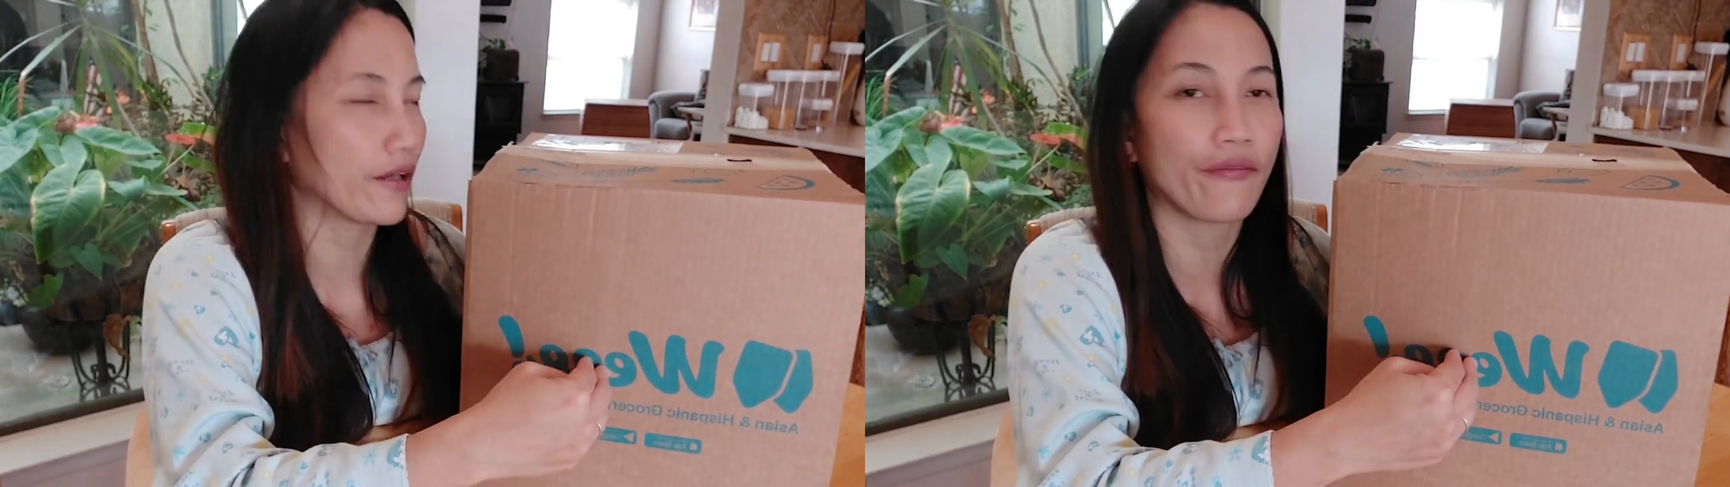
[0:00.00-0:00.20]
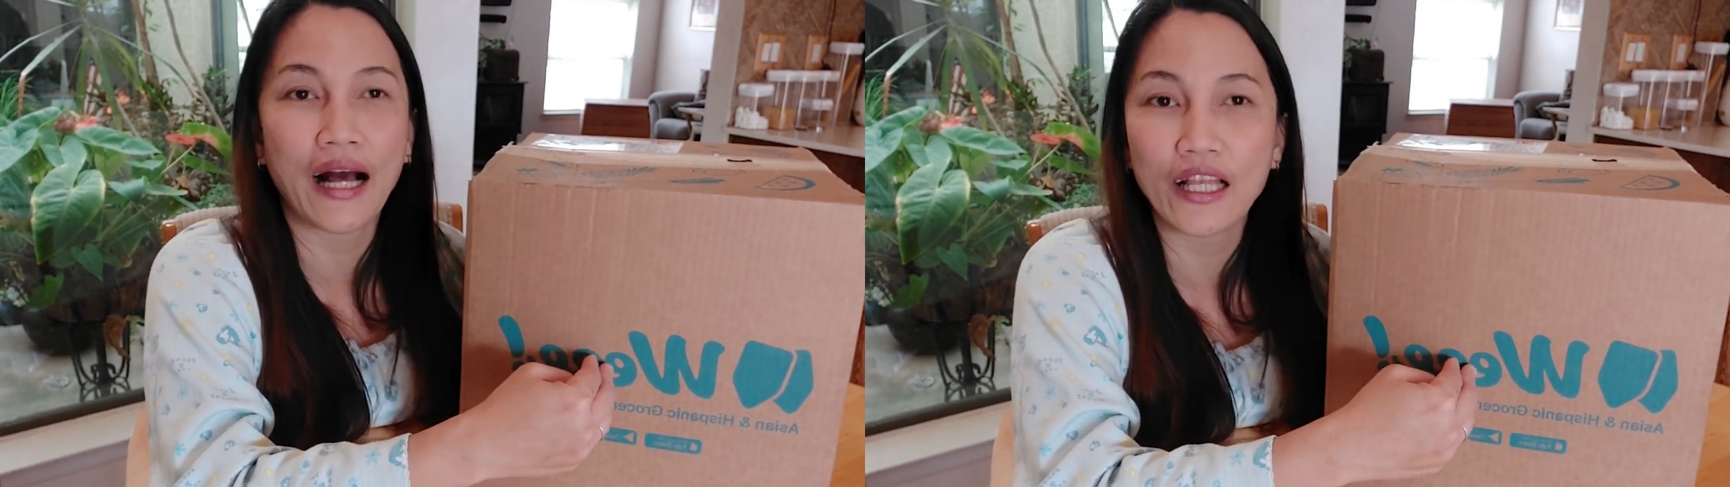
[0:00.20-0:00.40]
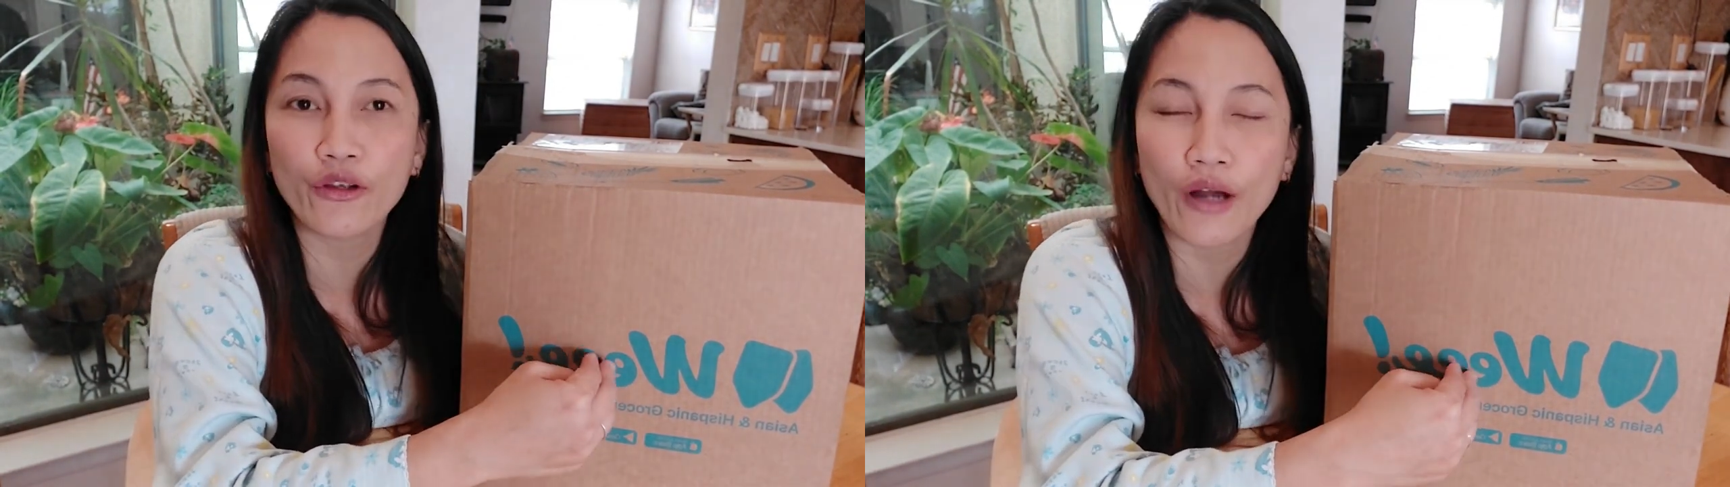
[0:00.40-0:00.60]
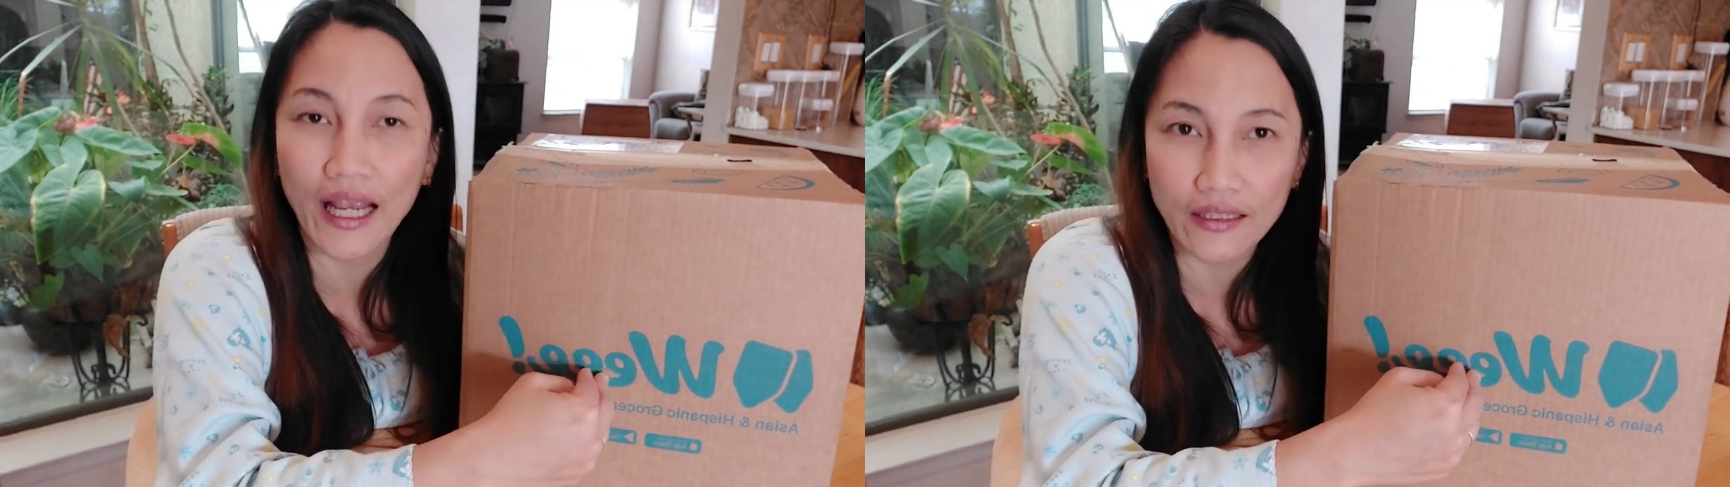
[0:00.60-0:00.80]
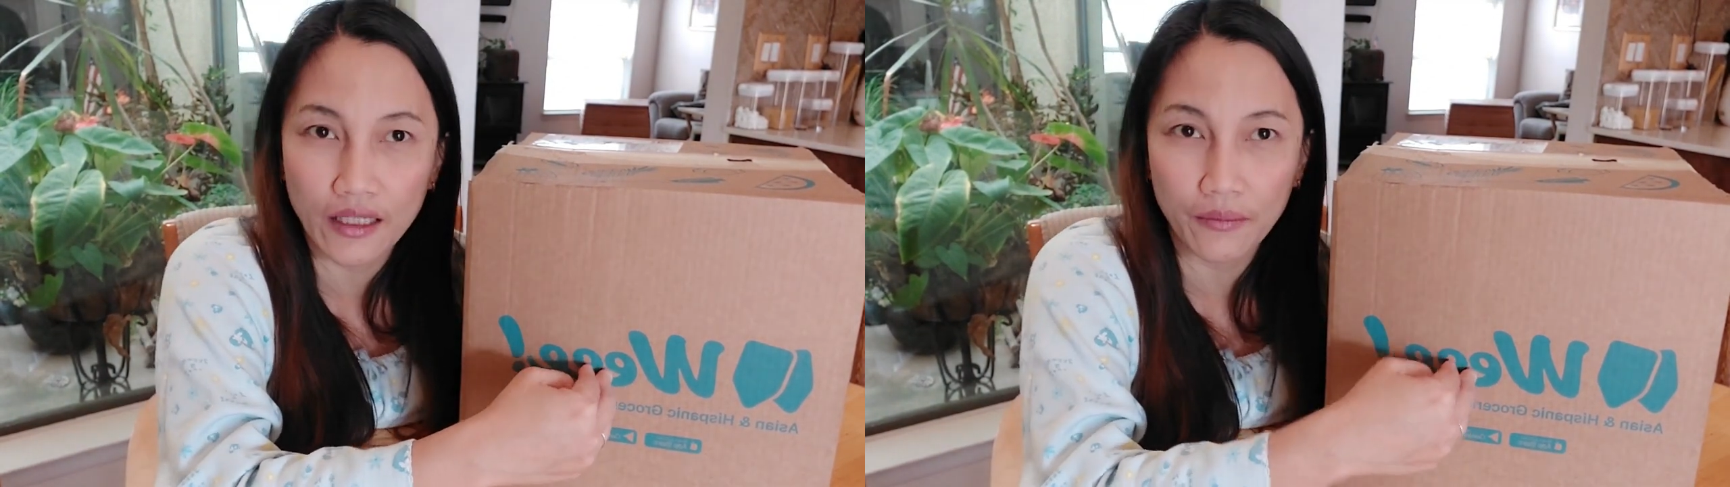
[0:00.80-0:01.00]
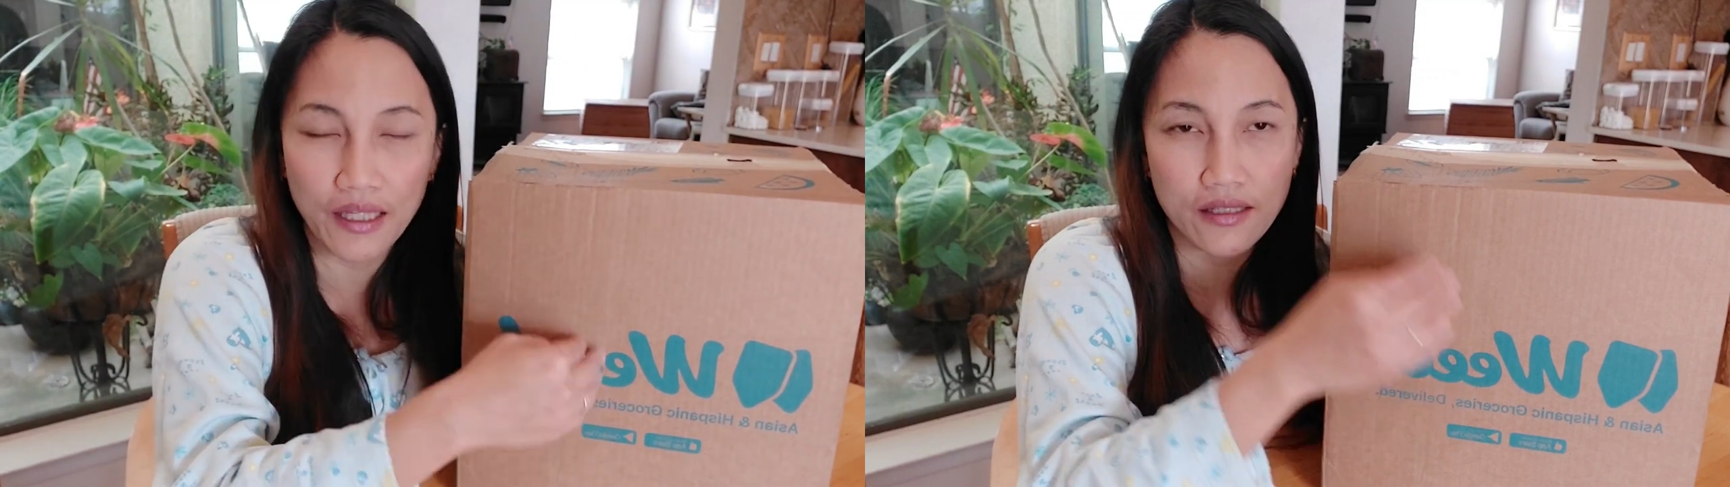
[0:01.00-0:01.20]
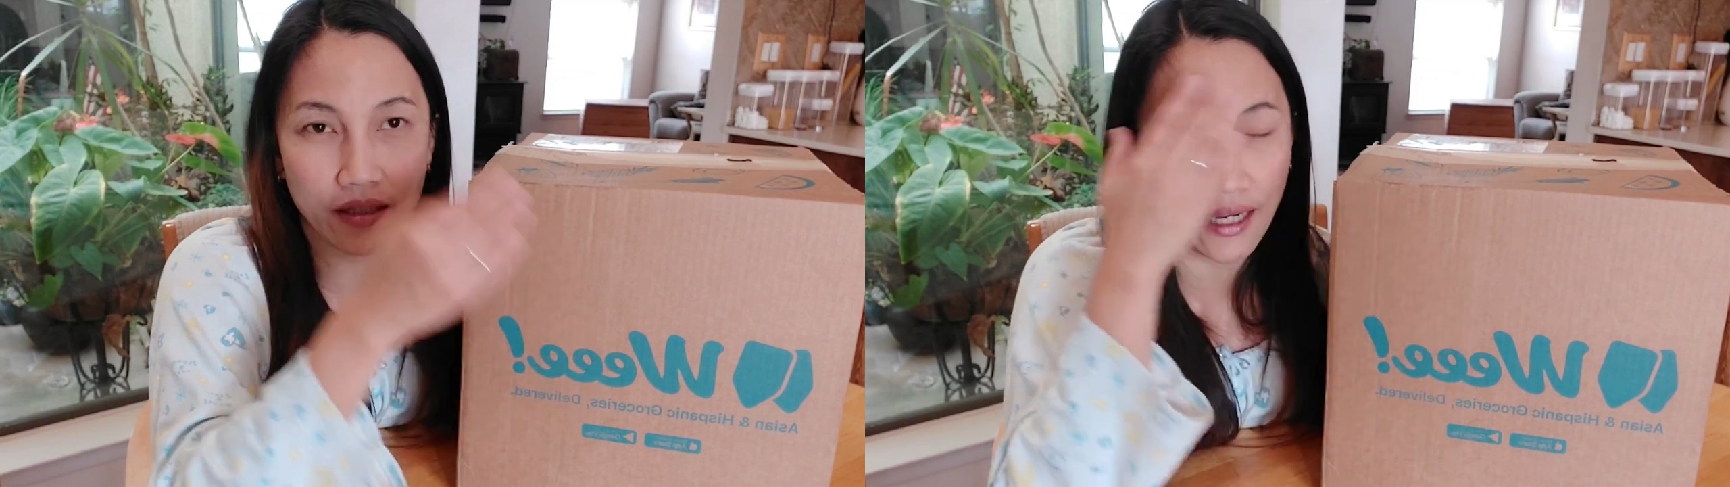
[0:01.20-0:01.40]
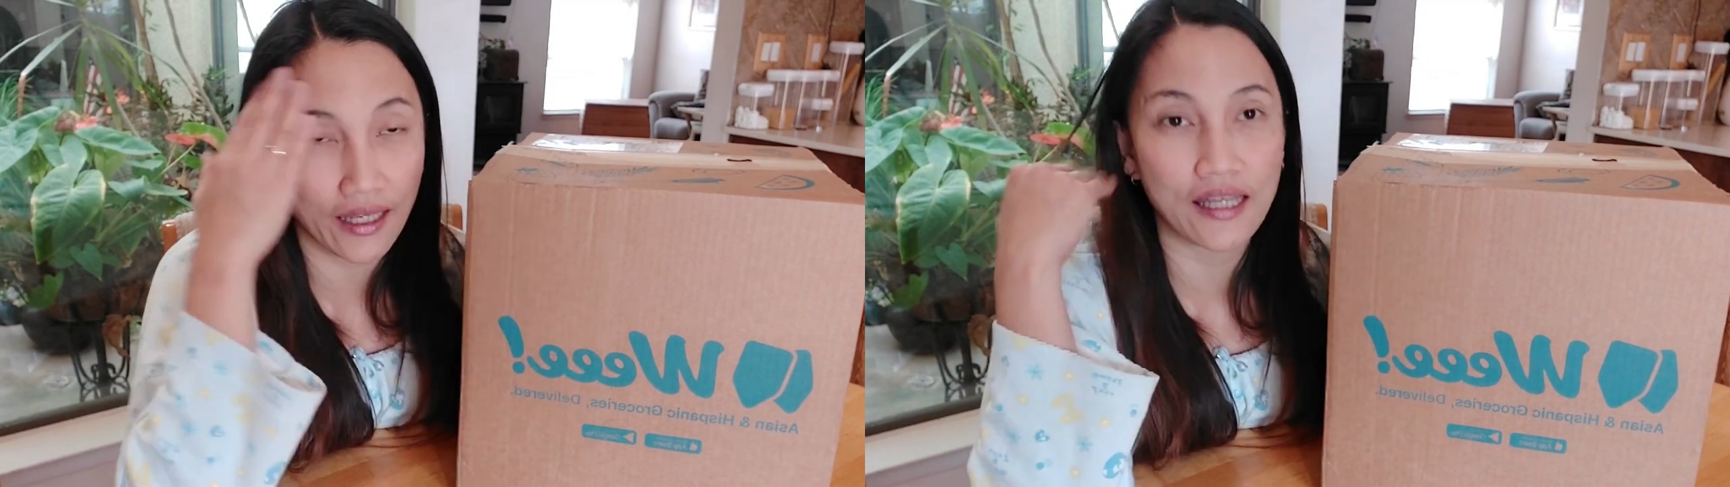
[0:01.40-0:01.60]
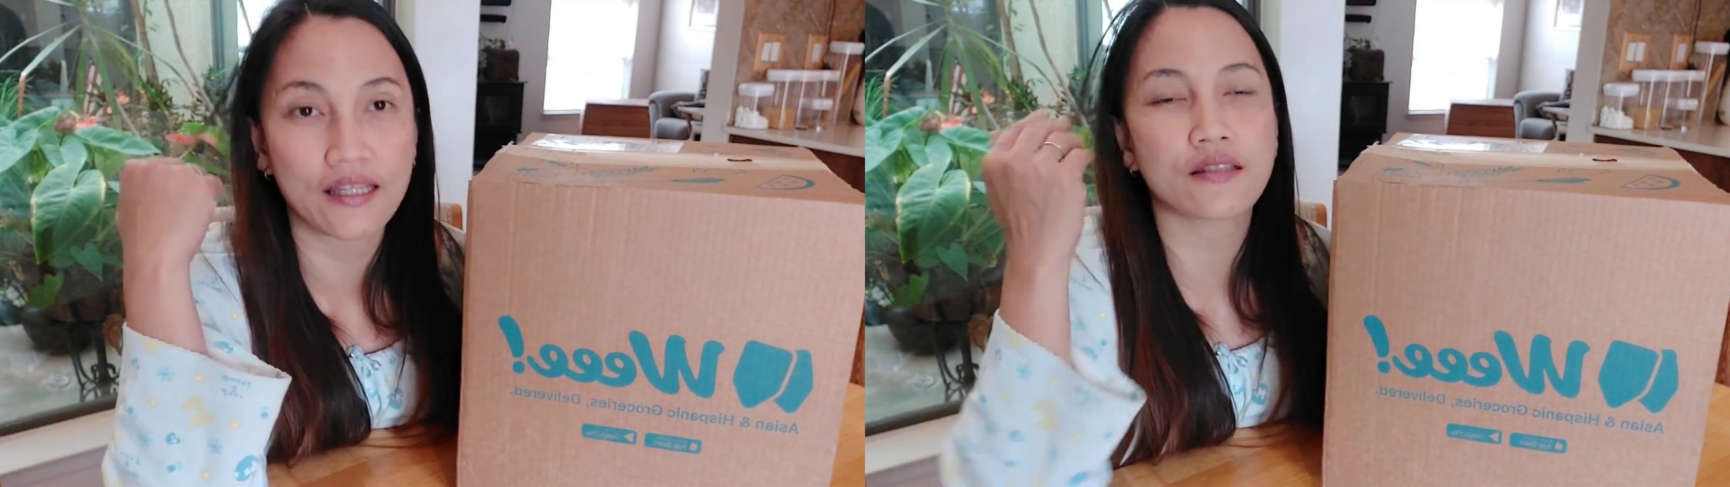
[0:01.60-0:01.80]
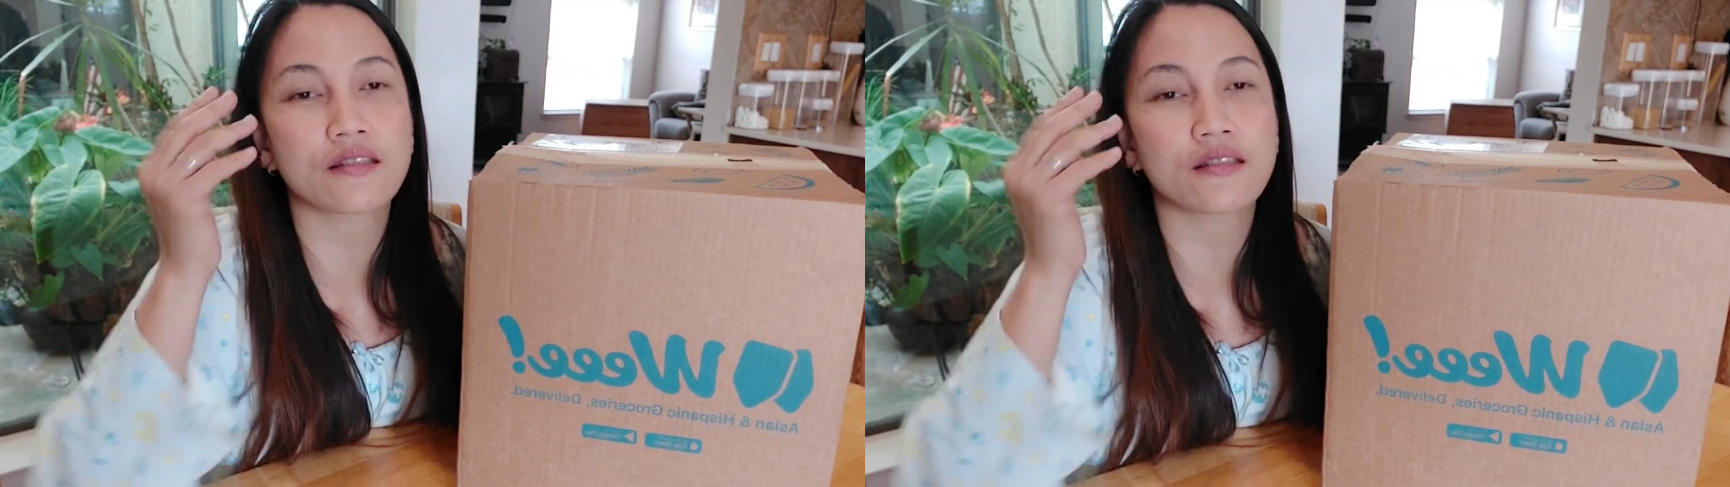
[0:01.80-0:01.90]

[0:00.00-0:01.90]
value item inside is